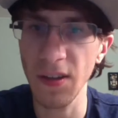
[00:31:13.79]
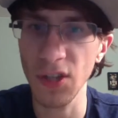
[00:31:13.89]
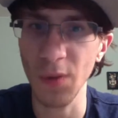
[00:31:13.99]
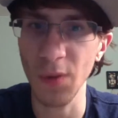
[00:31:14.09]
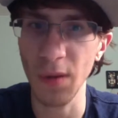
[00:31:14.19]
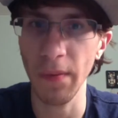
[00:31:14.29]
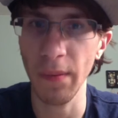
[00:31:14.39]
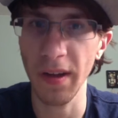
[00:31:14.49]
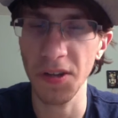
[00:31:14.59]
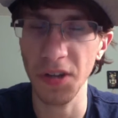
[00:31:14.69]
just put them up on
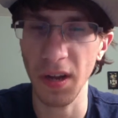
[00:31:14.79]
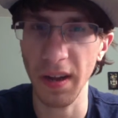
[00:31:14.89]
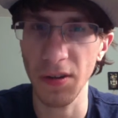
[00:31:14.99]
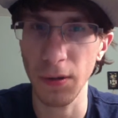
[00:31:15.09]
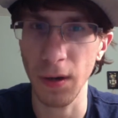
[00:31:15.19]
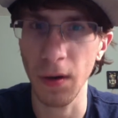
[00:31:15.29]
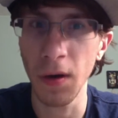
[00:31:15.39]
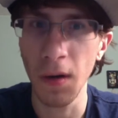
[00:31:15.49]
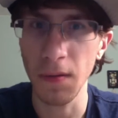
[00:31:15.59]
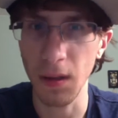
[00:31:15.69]
the page like a day or two ago.
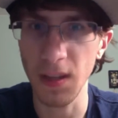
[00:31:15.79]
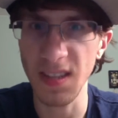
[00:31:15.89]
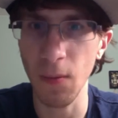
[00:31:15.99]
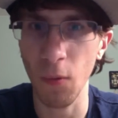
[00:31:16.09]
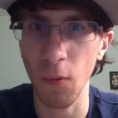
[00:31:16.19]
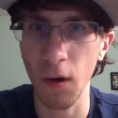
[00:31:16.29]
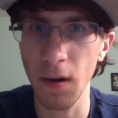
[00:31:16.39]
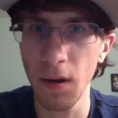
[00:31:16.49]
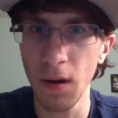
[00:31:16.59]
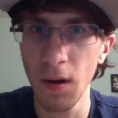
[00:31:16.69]
The list that
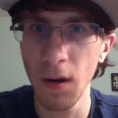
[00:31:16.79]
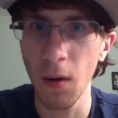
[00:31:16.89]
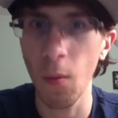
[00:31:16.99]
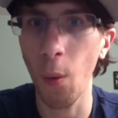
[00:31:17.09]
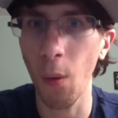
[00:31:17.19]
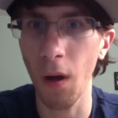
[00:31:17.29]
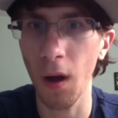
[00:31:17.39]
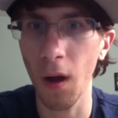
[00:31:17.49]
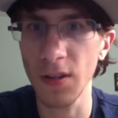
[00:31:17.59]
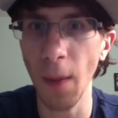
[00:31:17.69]
won,
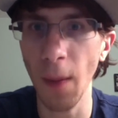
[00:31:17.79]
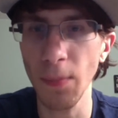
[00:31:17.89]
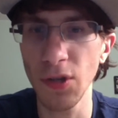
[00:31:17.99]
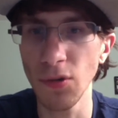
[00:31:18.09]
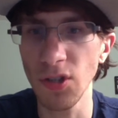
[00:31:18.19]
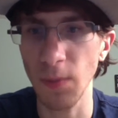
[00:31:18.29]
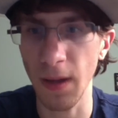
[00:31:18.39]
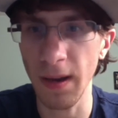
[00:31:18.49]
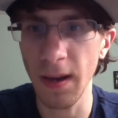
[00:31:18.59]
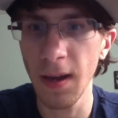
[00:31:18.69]
top 2
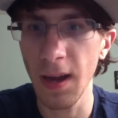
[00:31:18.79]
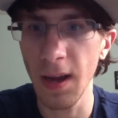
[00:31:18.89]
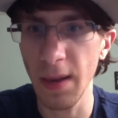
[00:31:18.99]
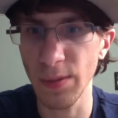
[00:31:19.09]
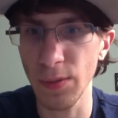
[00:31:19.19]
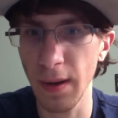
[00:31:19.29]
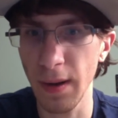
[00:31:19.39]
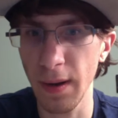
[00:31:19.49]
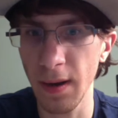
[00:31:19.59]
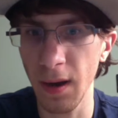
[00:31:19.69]
split. It was
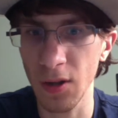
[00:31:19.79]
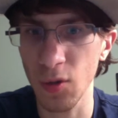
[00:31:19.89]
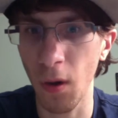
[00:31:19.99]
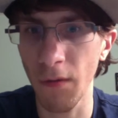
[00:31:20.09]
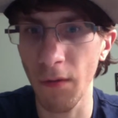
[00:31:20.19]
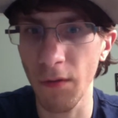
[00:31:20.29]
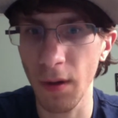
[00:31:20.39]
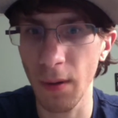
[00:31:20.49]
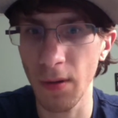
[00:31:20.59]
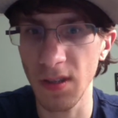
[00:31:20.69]
between 12.
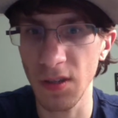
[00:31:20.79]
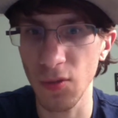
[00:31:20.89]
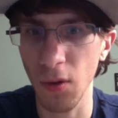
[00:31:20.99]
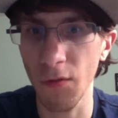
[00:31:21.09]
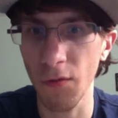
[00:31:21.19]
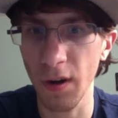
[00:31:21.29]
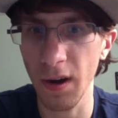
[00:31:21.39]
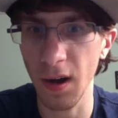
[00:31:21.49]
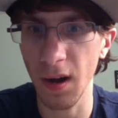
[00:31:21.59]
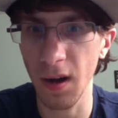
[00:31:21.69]
It was 12 crit
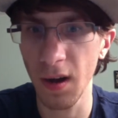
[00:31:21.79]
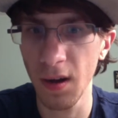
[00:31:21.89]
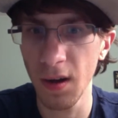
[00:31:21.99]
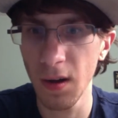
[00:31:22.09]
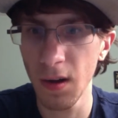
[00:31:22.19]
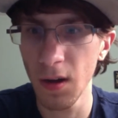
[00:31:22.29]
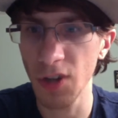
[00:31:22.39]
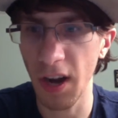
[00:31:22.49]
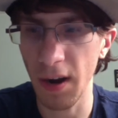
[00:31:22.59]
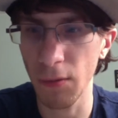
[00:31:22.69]

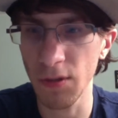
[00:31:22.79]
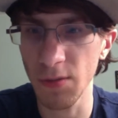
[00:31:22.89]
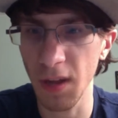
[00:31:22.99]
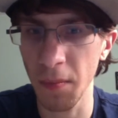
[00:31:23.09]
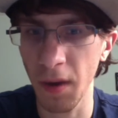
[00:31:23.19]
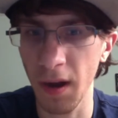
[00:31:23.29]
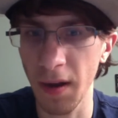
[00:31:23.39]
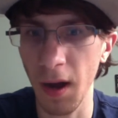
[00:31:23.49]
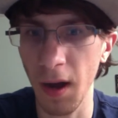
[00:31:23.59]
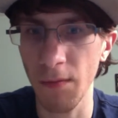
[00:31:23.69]
Shadows played by
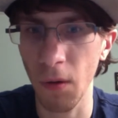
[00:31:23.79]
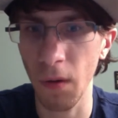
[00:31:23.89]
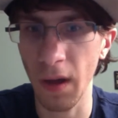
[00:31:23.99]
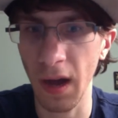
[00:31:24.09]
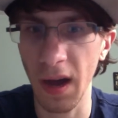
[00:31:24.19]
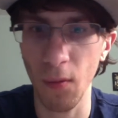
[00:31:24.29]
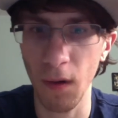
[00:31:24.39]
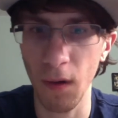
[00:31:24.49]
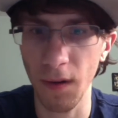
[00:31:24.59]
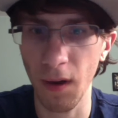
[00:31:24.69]
Namvo. The guy
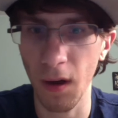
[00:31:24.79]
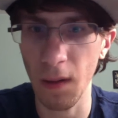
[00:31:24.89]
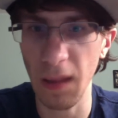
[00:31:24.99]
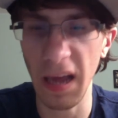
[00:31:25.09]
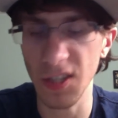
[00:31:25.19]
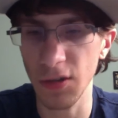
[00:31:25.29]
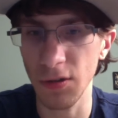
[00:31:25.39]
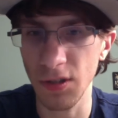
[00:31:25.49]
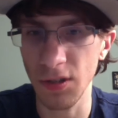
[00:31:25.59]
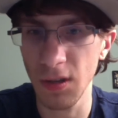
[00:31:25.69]
won last
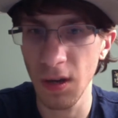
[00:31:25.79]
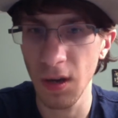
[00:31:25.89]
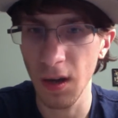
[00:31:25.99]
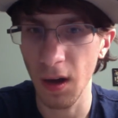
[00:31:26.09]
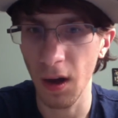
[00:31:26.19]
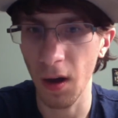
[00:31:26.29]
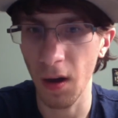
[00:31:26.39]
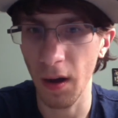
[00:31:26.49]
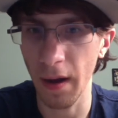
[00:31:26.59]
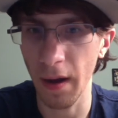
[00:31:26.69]
year's
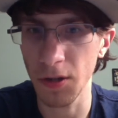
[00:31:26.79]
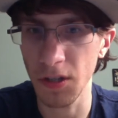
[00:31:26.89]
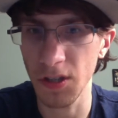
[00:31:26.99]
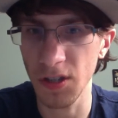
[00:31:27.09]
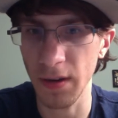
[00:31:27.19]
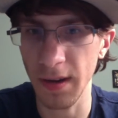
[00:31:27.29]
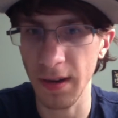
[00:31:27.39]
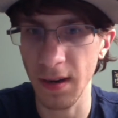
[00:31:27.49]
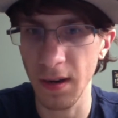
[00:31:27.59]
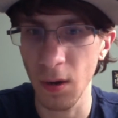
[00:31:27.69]
ARG
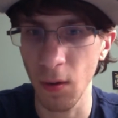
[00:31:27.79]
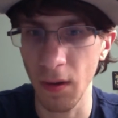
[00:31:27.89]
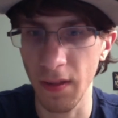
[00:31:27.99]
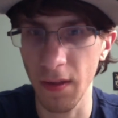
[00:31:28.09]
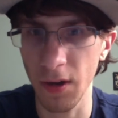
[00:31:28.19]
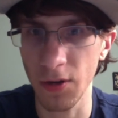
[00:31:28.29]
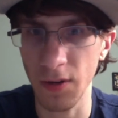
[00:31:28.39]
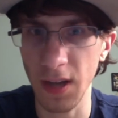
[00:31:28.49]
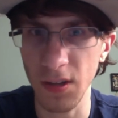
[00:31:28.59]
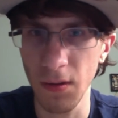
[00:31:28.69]
circuit with
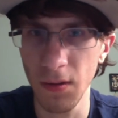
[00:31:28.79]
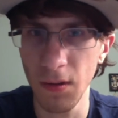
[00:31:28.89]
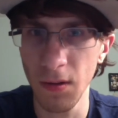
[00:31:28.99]
Yggdrasil.